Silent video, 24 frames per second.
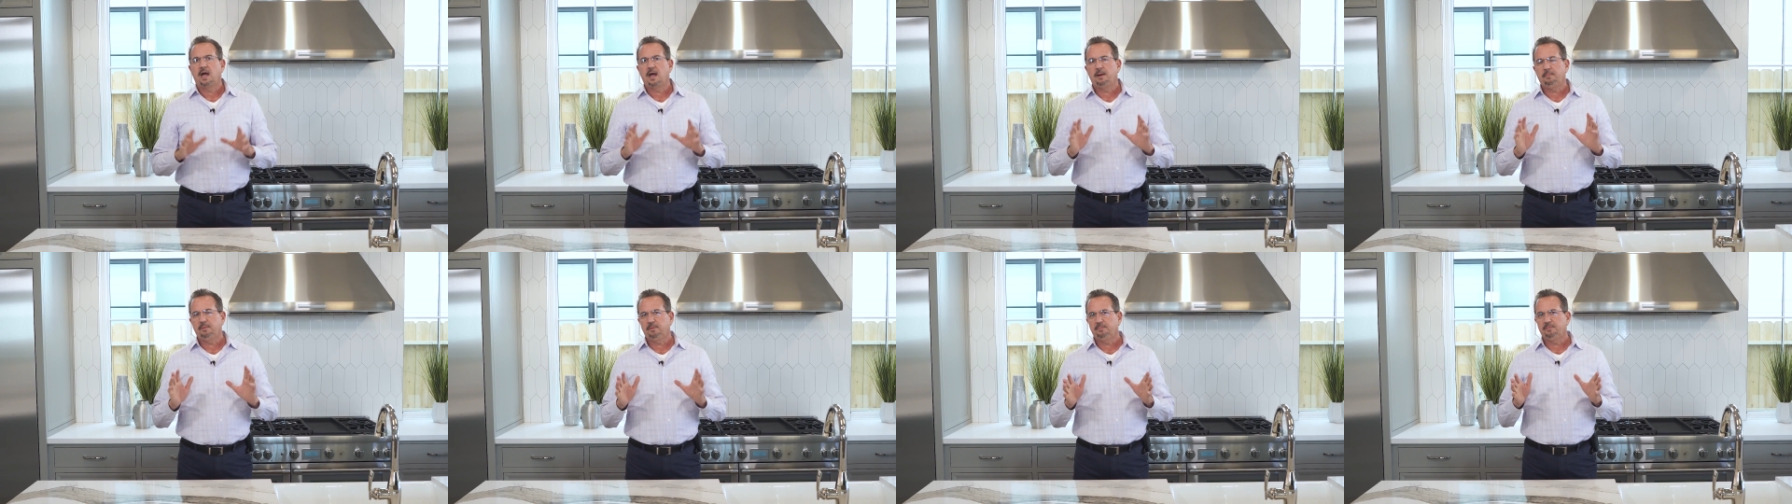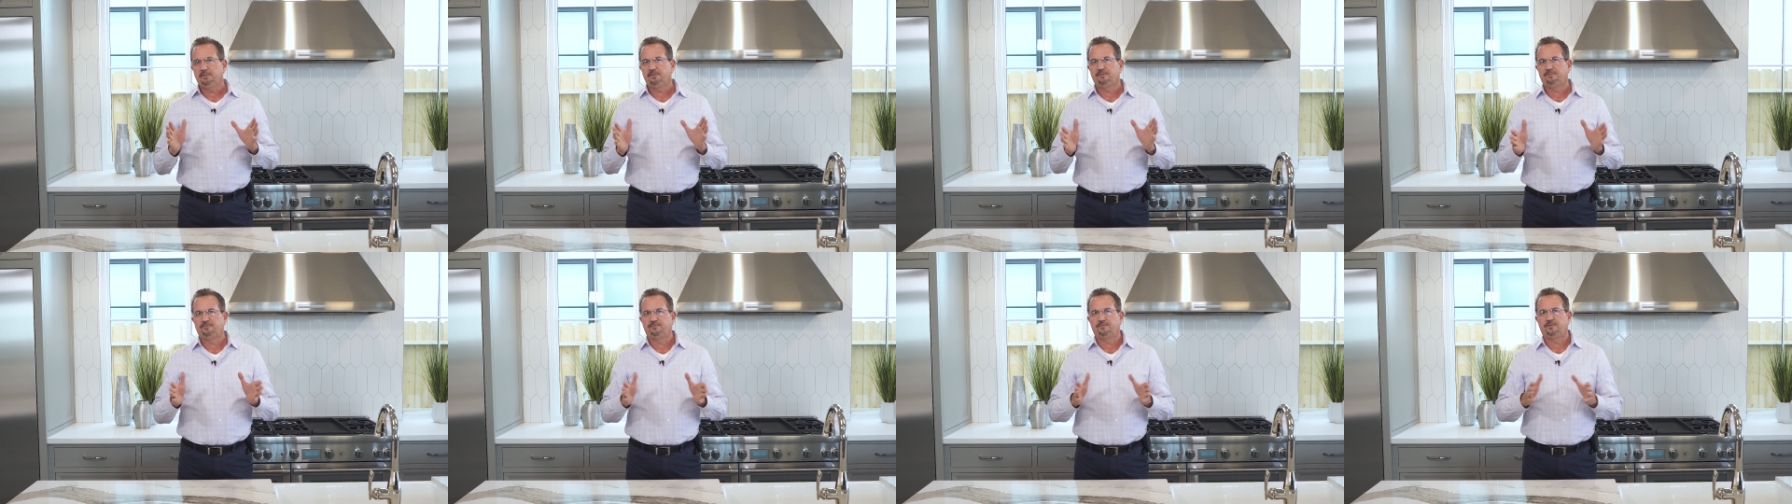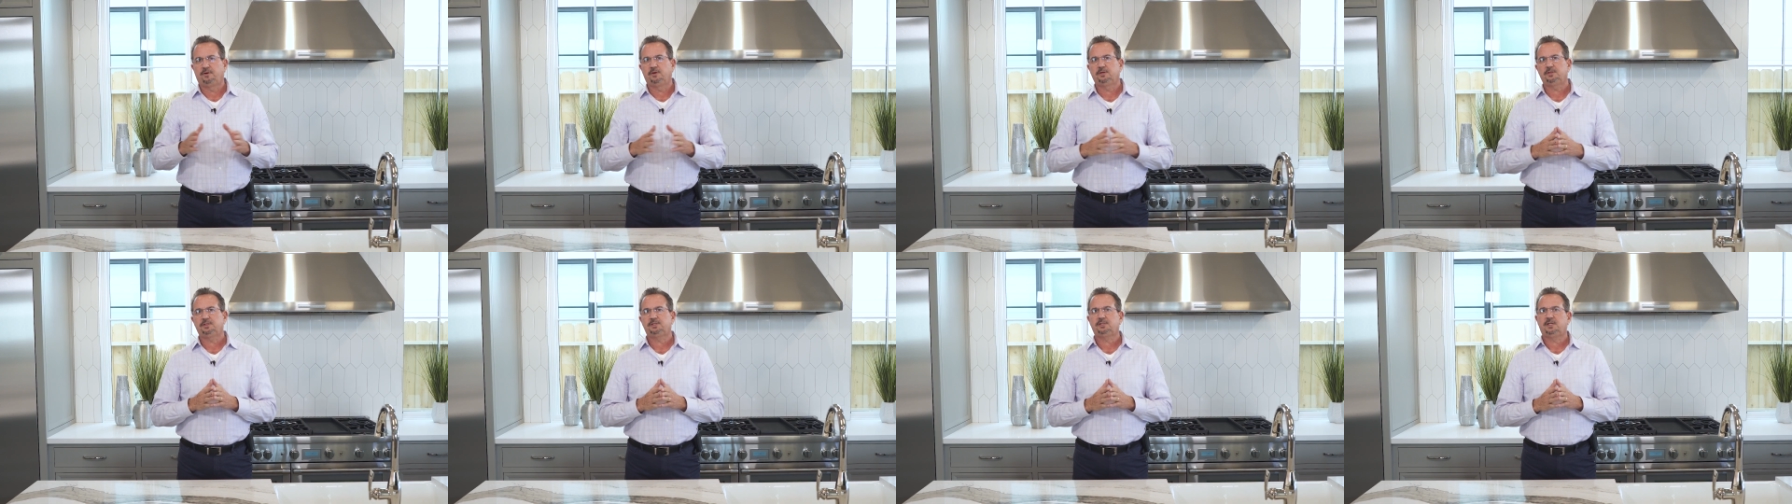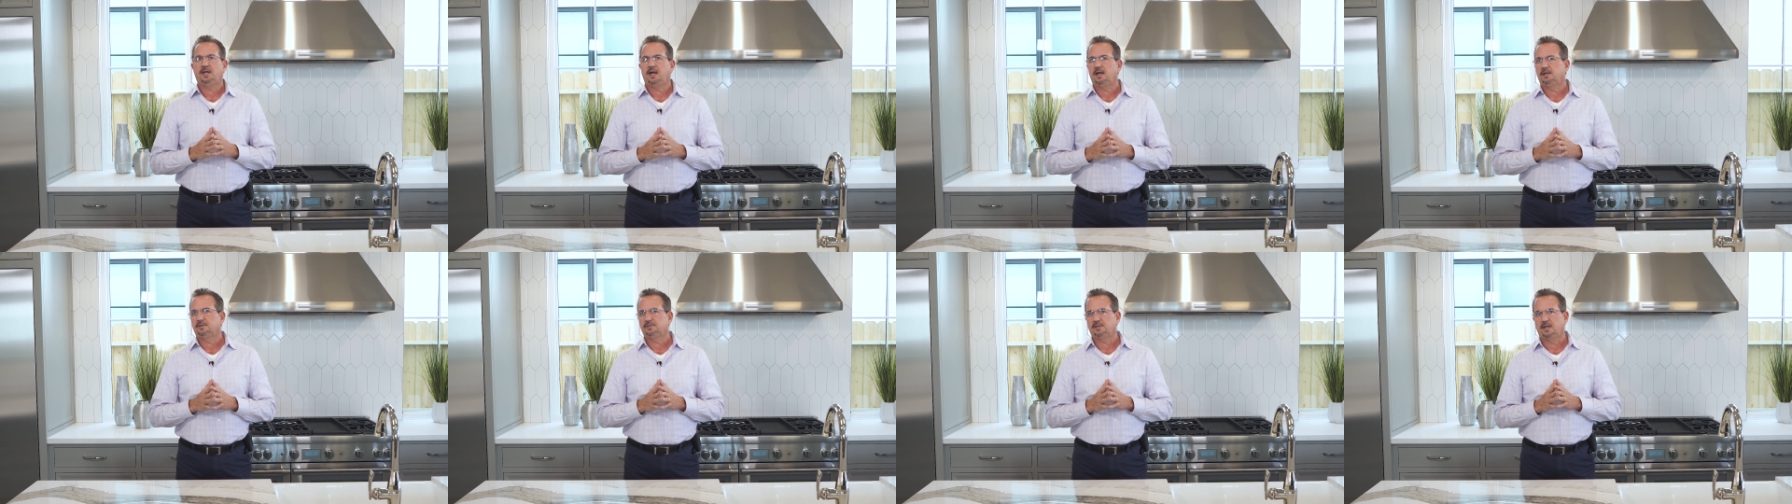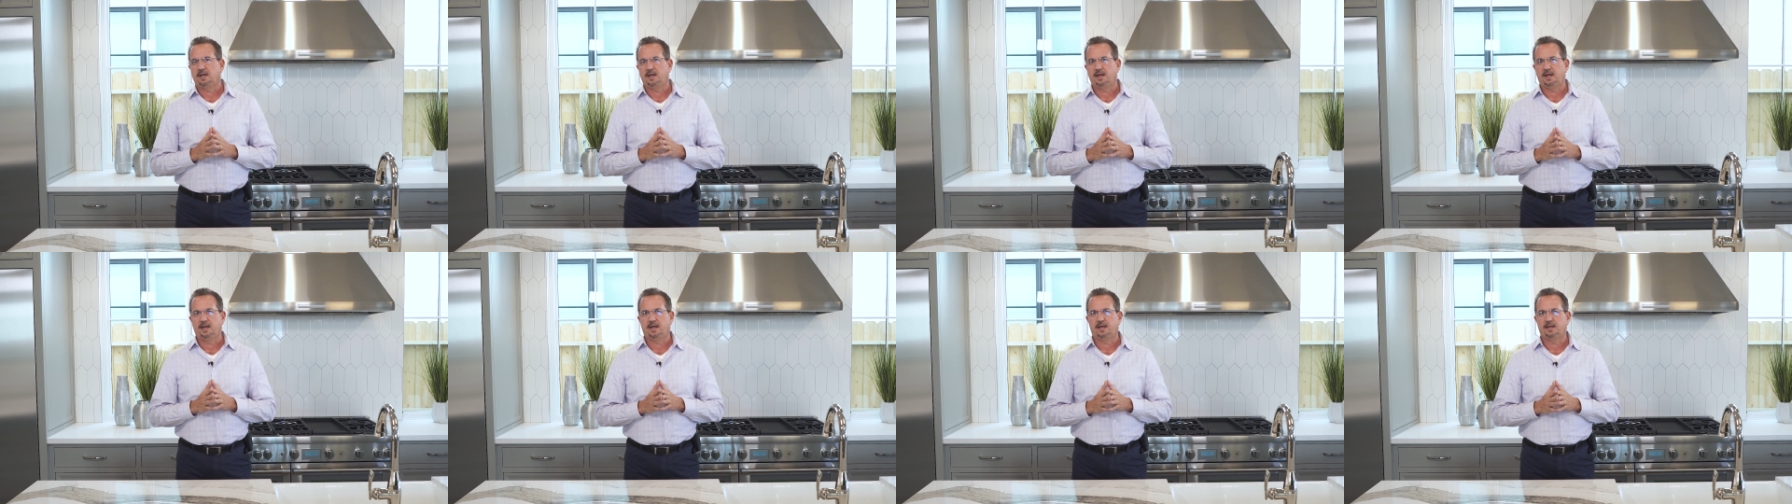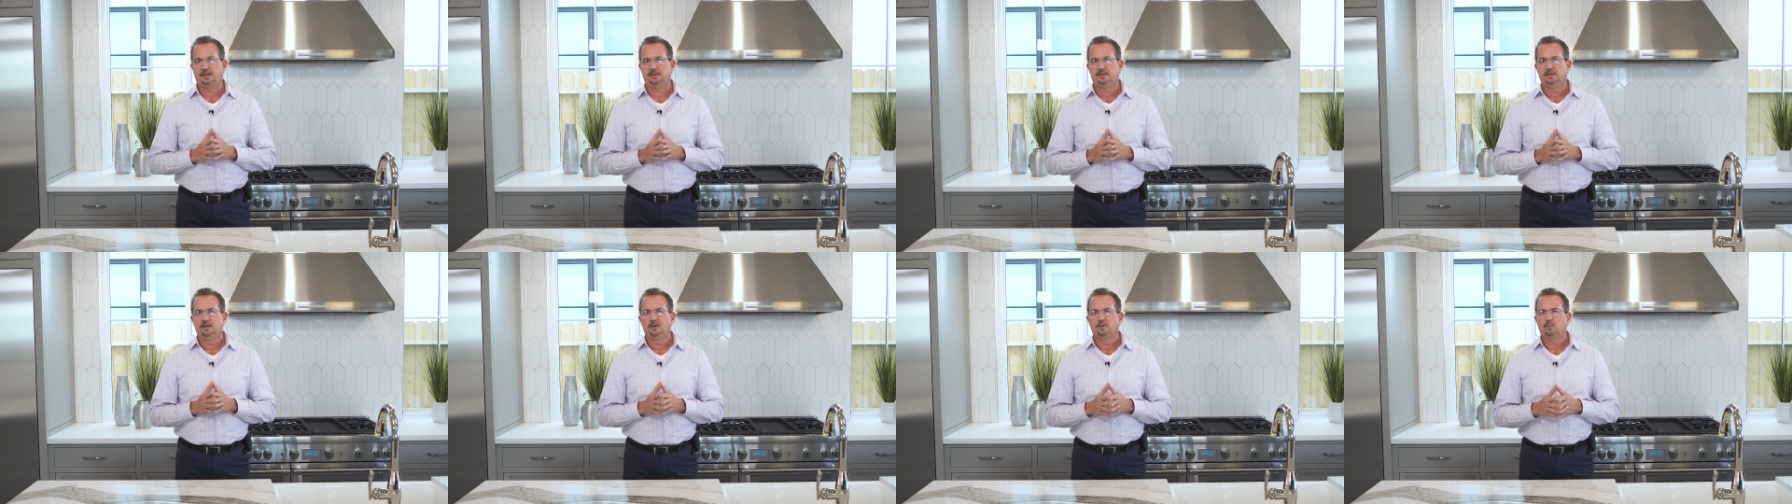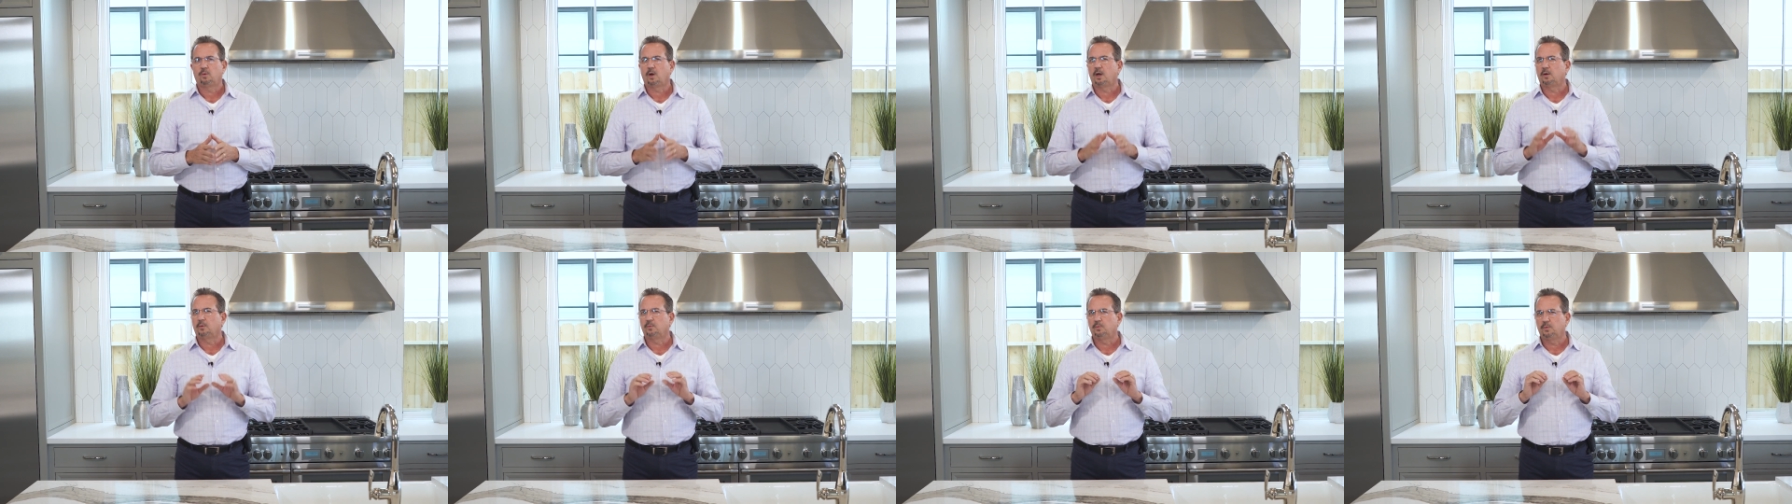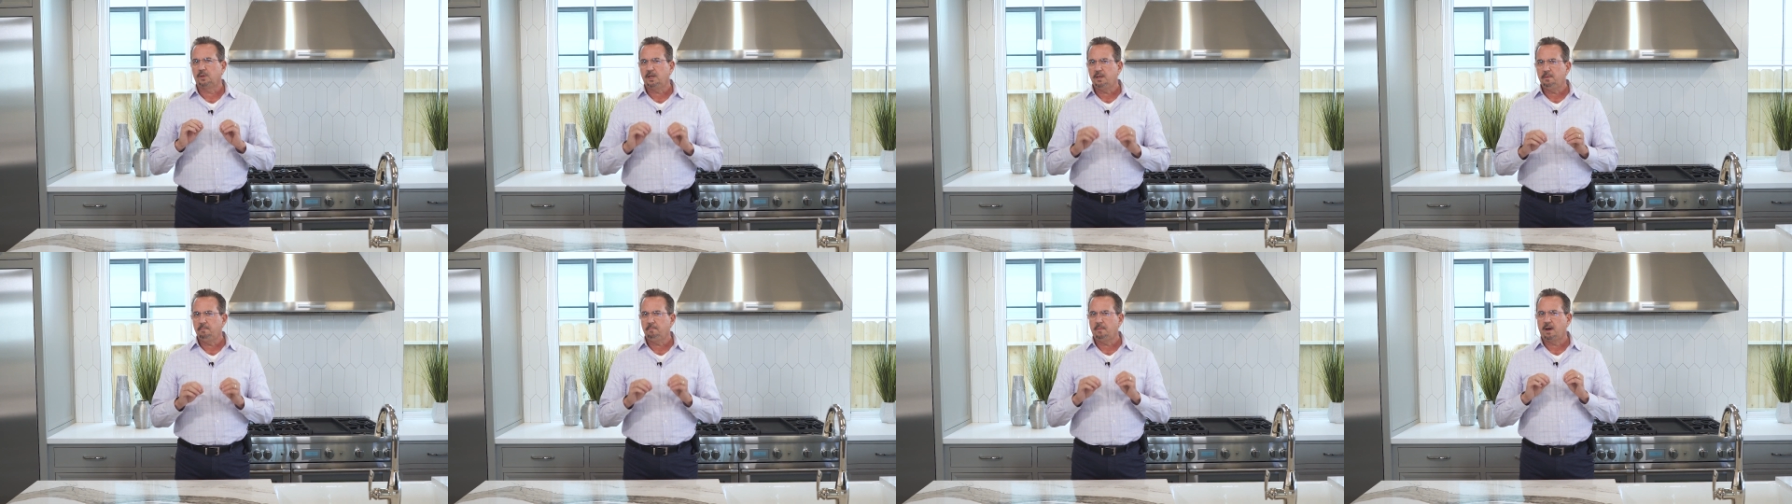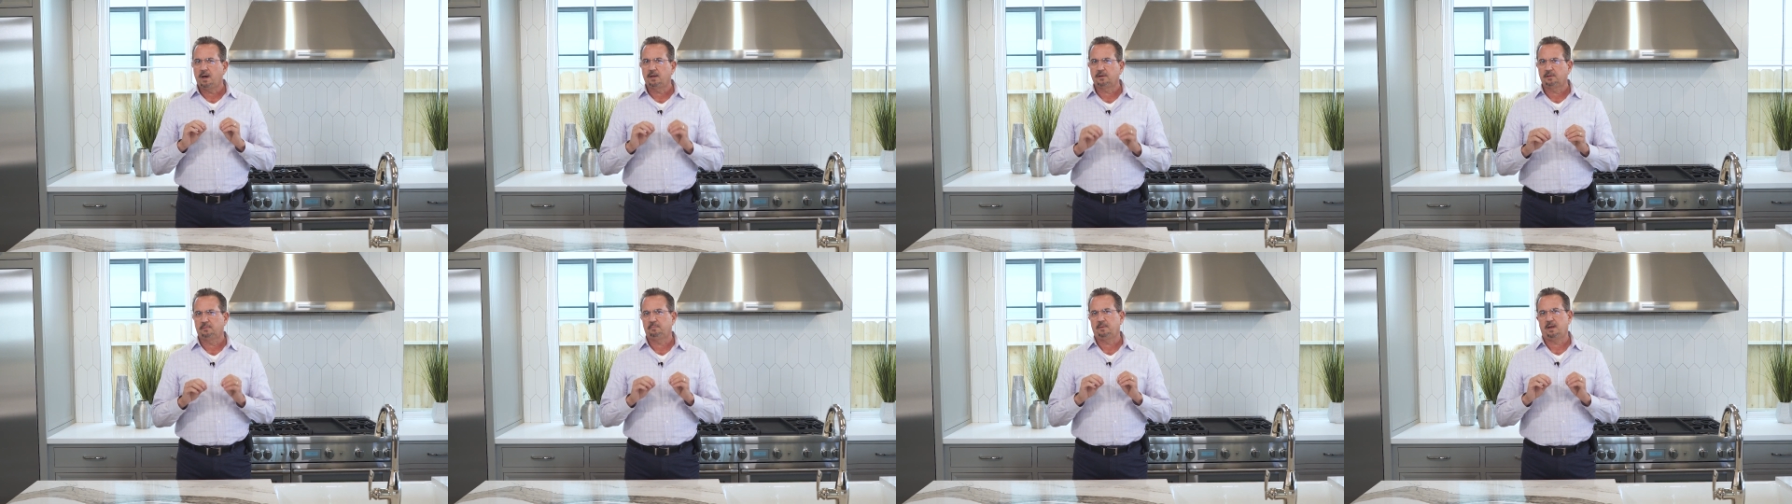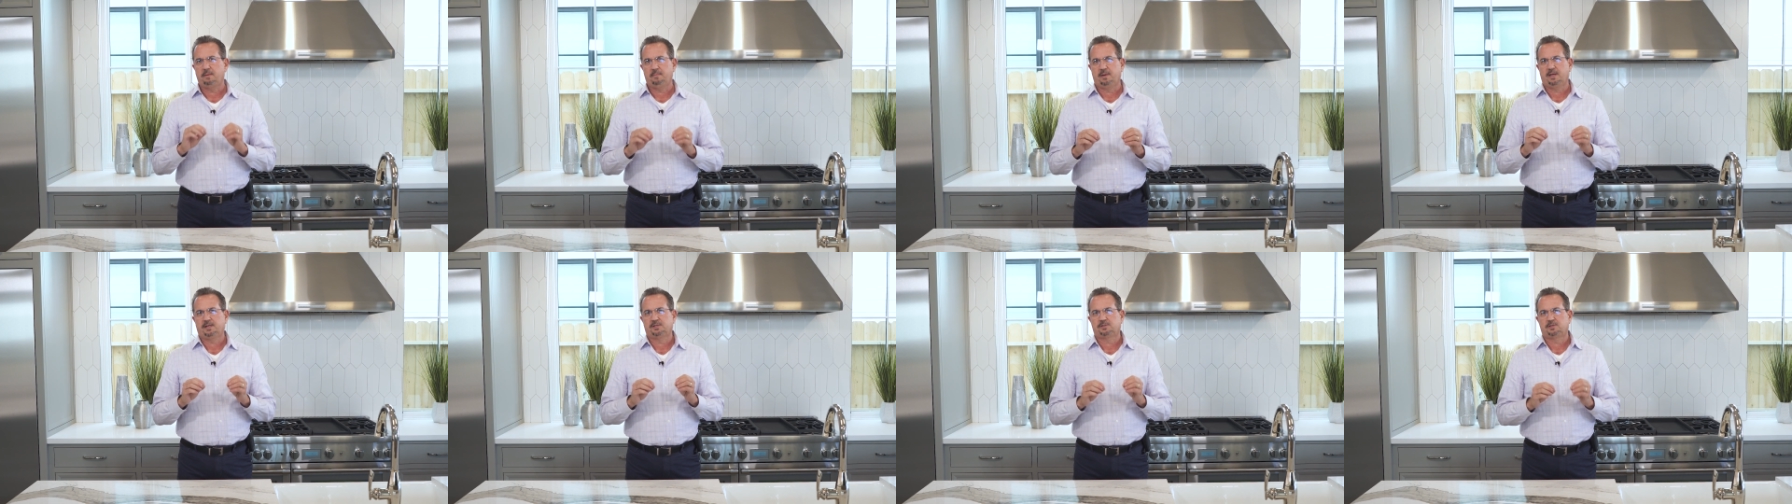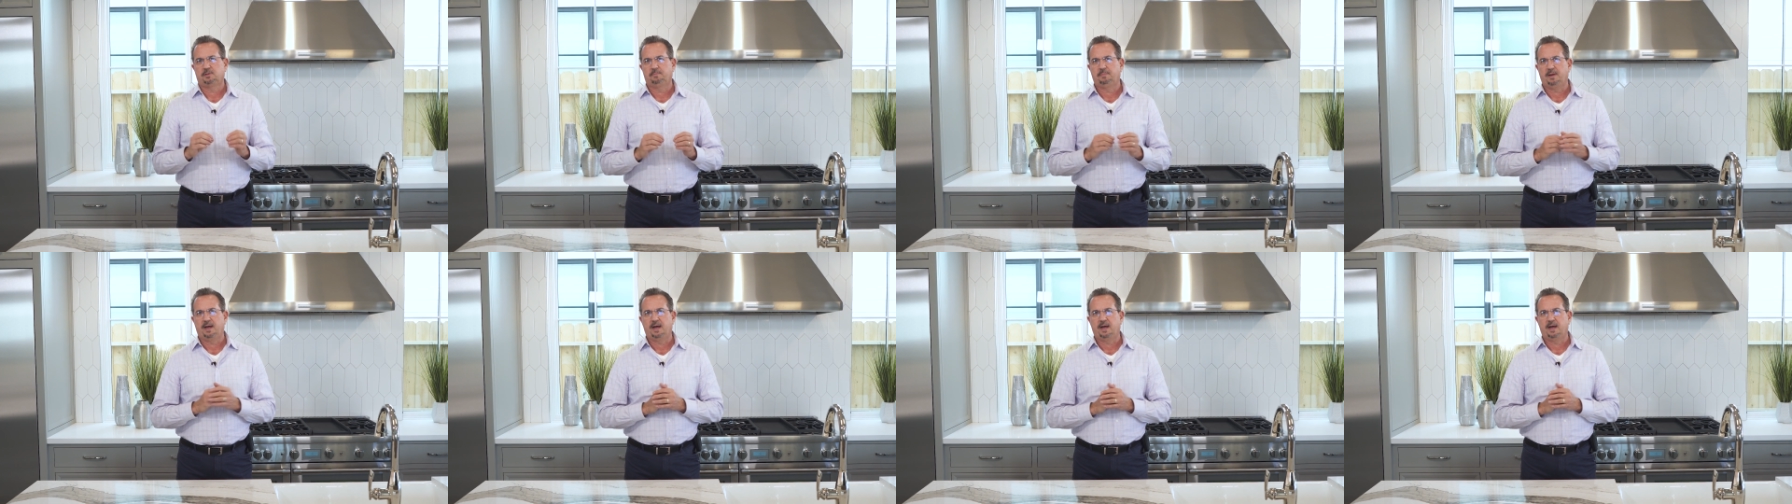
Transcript: I remember the first house I had where I remodeled my master